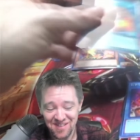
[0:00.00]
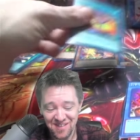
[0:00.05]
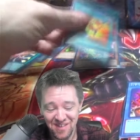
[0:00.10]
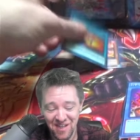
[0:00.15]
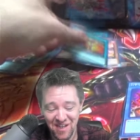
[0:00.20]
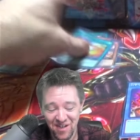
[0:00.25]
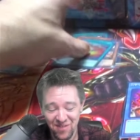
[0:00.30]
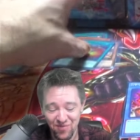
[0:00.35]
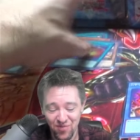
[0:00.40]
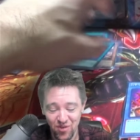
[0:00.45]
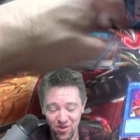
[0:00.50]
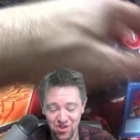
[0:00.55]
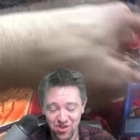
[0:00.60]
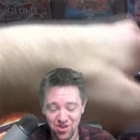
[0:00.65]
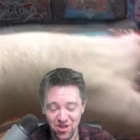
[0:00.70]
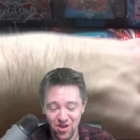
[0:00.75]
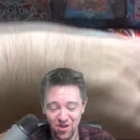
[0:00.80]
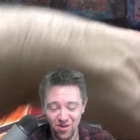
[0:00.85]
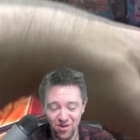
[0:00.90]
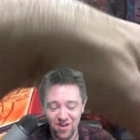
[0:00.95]
Like, for
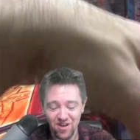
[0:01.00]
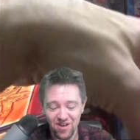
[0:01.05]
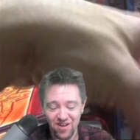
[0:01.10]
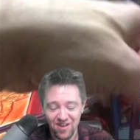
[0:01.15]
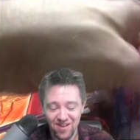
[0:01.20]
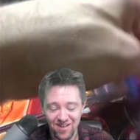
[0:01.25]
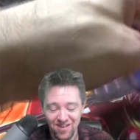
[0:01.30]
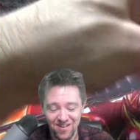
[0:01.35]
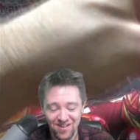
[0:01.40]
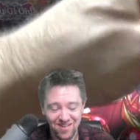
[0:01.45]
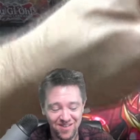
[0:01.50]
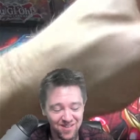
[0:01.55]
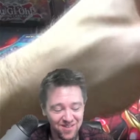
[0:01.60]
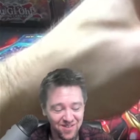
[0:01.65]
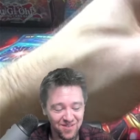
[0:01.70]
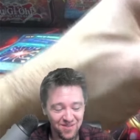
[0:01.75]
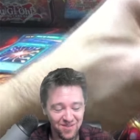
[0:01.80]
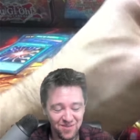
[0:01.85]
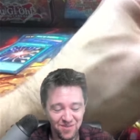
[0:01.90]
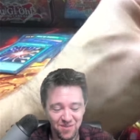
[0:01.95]
sheer
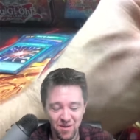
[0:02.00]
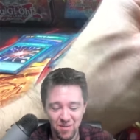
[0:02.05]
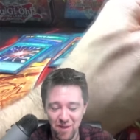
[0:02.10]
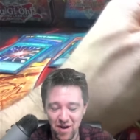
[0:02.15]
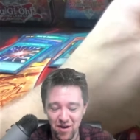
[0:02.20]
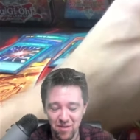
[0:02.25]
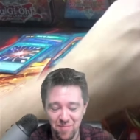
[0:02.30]
amount